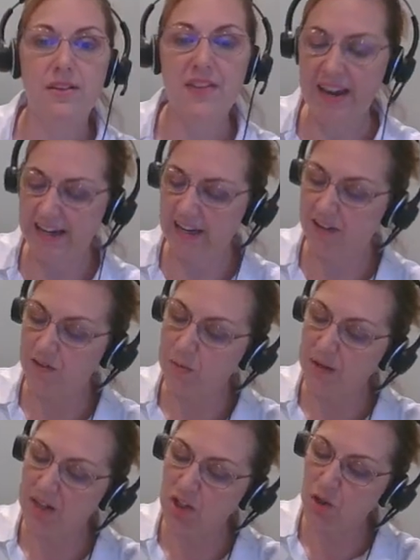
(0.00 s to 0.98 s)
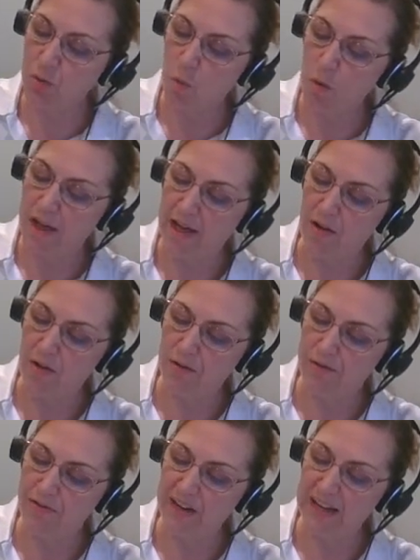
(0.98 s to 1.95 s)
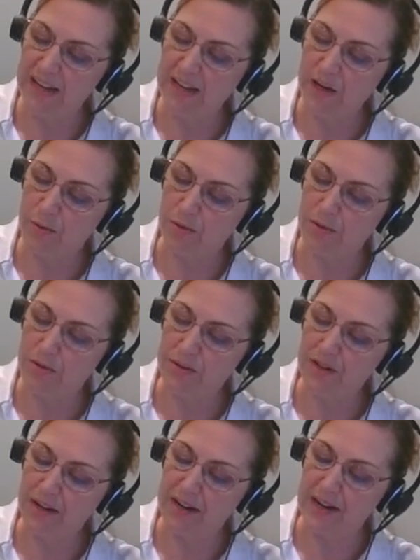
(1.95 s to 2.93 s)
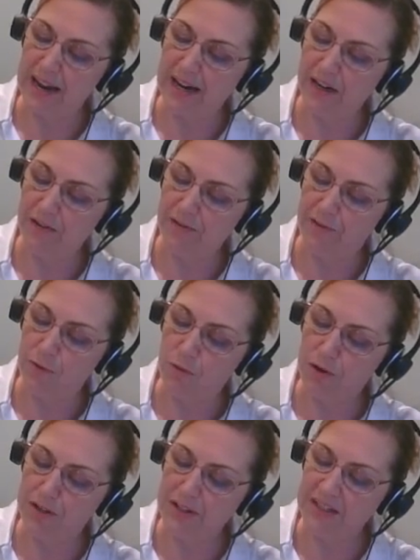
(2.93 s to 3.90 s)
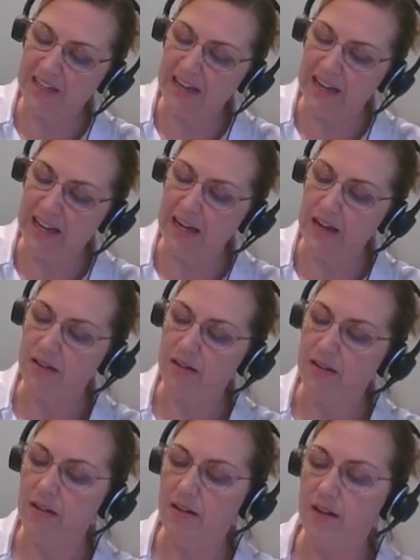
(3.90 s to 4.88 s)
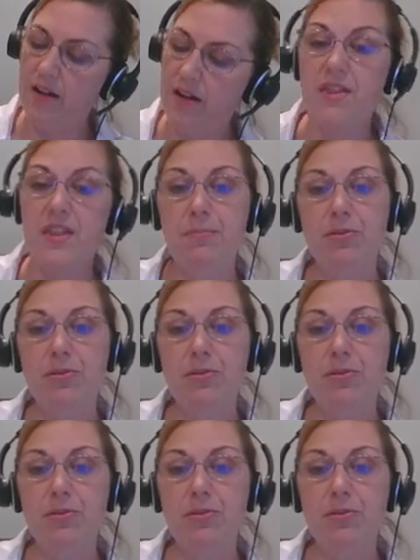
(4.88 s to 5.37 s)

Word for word: That gives me 12 equals negative 4t. The